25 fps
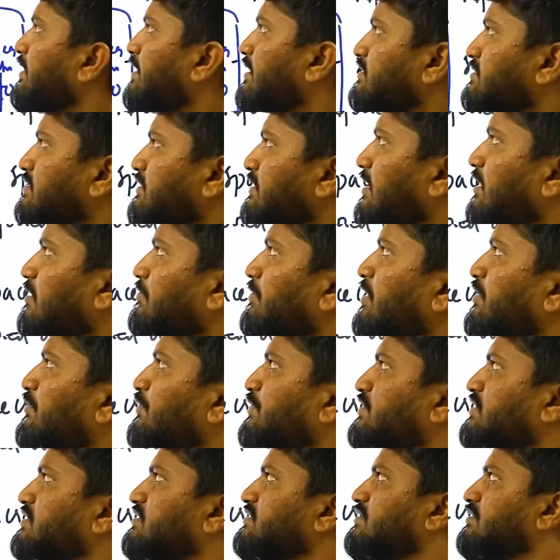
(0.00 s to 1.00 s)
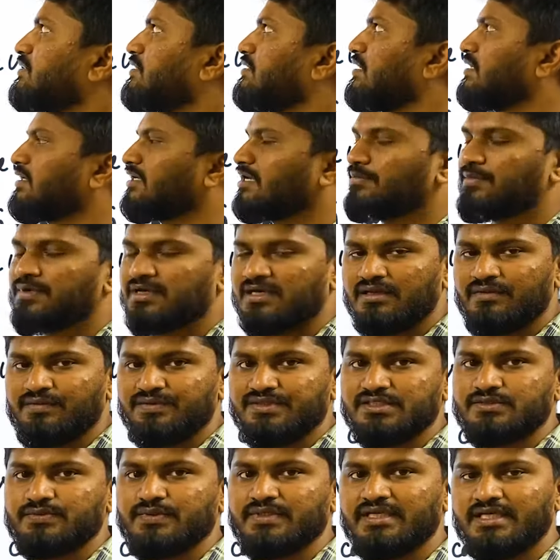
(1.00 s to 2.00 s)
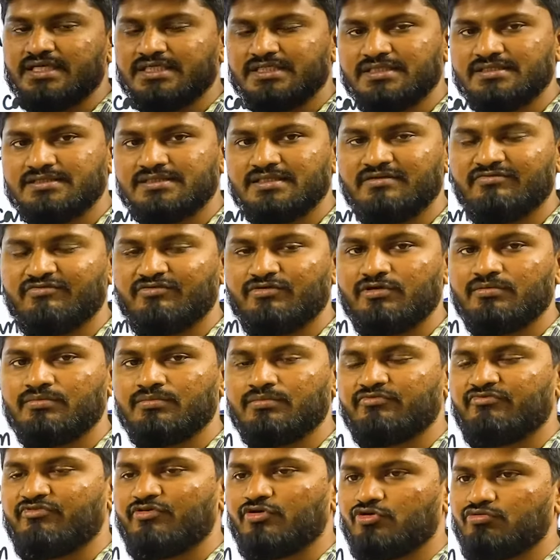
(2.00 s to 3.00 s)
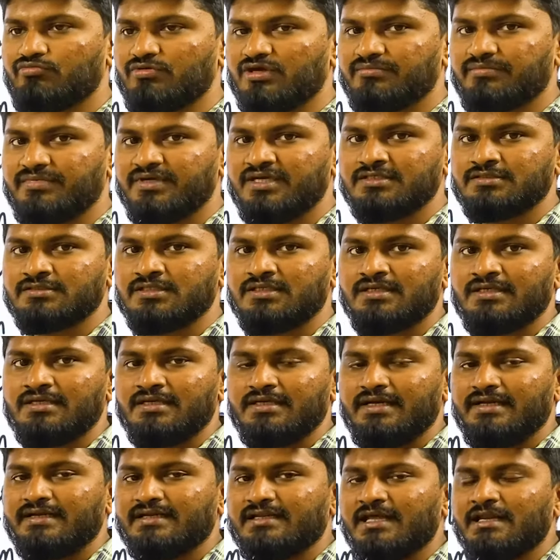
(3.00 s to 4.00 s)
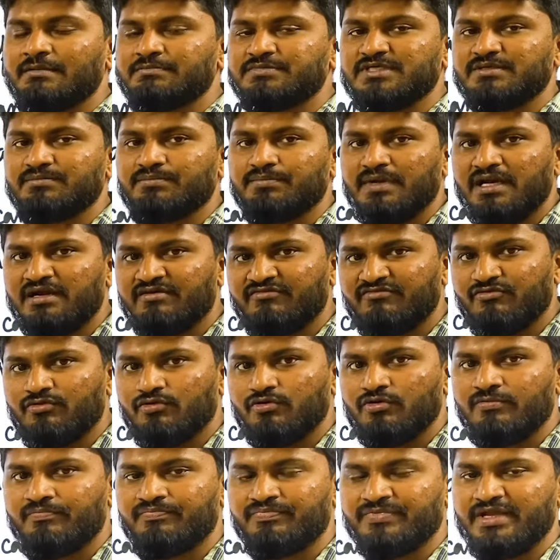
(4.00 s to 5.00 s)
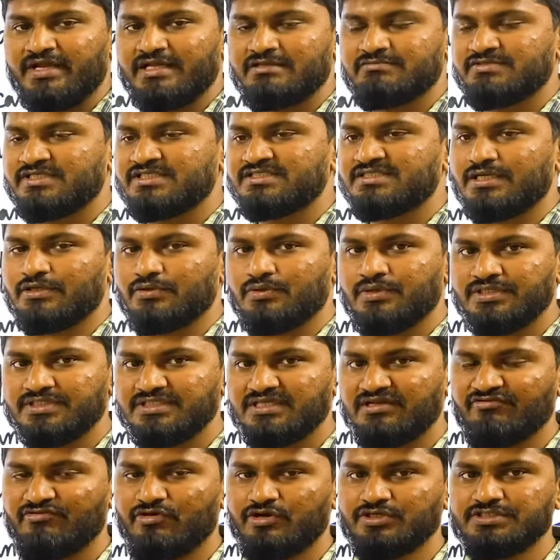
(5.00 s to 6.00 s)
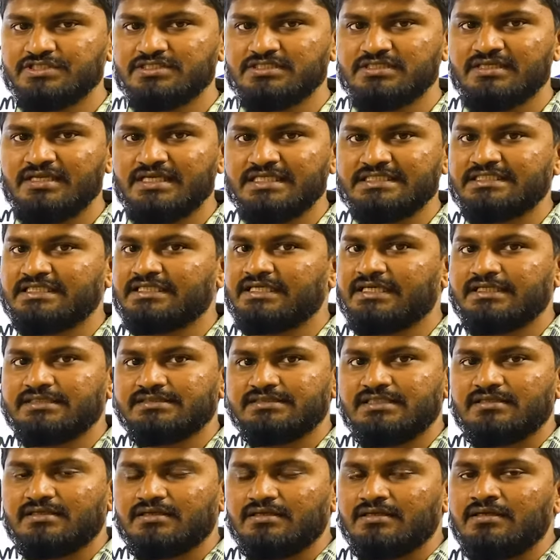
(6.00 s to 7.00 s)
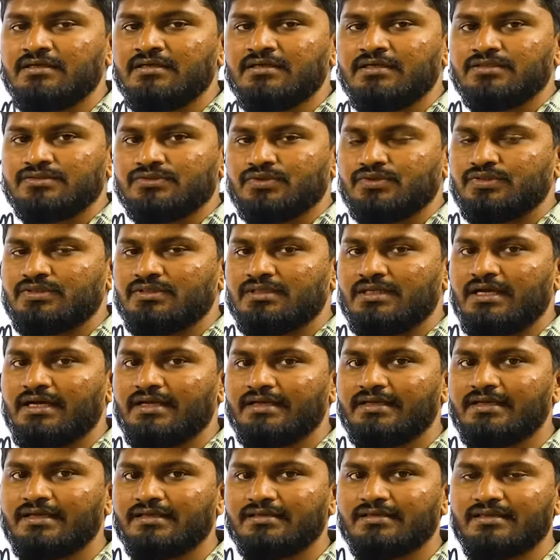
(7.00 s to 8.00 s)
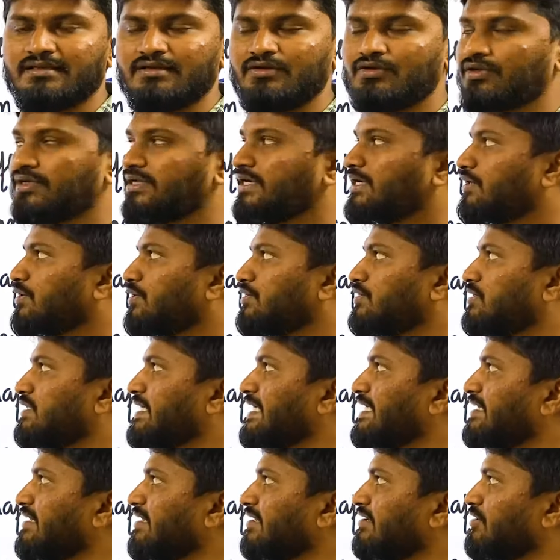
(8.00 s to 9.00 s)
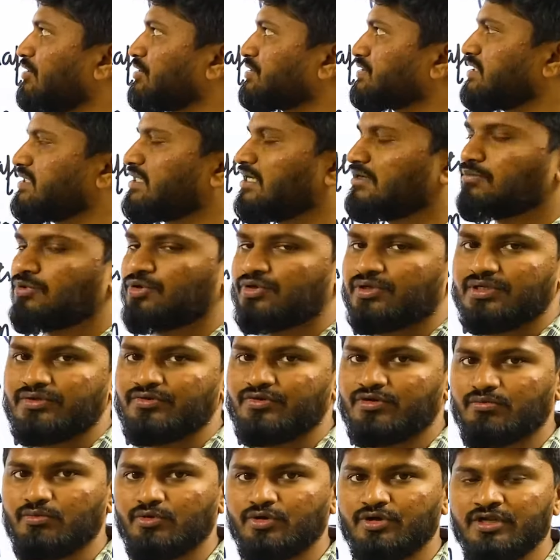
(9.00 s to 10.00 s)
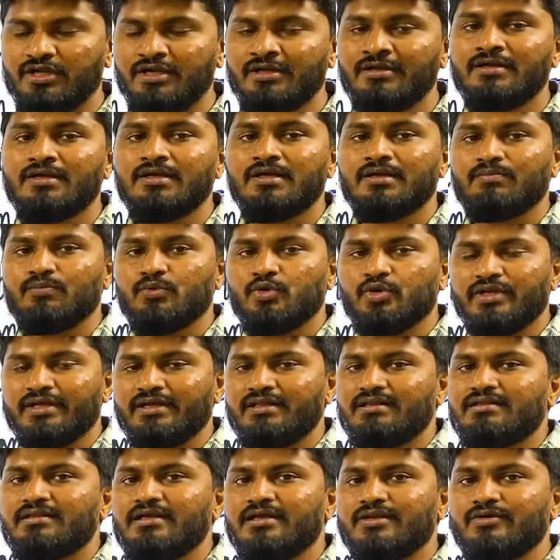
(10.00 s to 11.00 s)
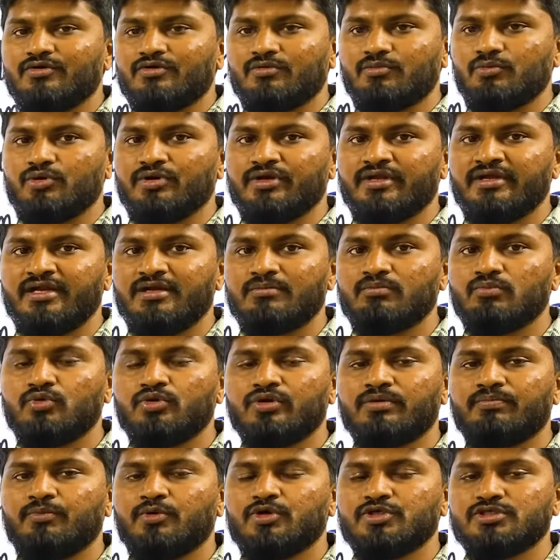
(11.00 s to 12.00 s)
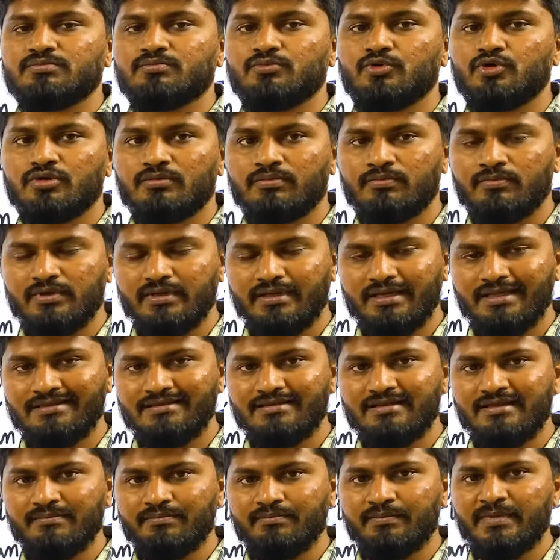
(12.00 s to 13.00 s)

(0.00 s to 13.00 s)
it is an element which is a chemical which is very essential for human beings. It helps in blood flow, helps in circulation of oxygen, etc., etc. So higher the nitric oxide amount in your body, more healthier your body, and more healthy